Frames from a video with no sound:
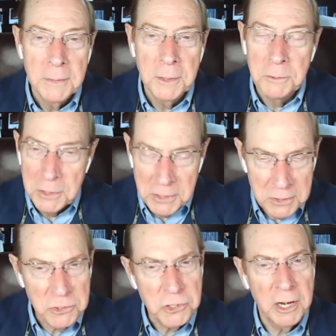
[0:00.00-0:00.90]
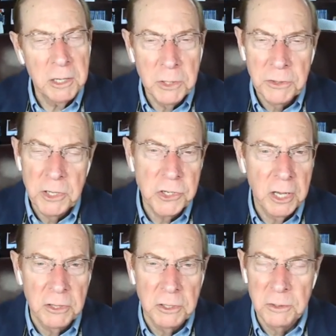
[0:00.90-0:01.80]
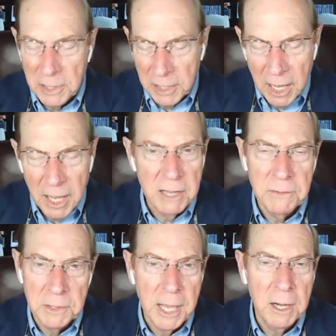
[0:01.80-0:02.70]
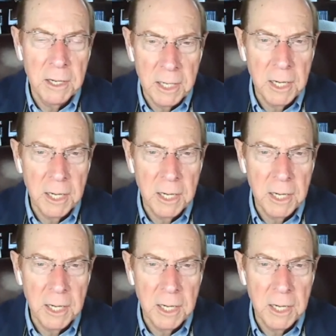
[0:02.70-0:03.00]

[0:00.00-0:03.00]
You know, just sharing with each other life and how,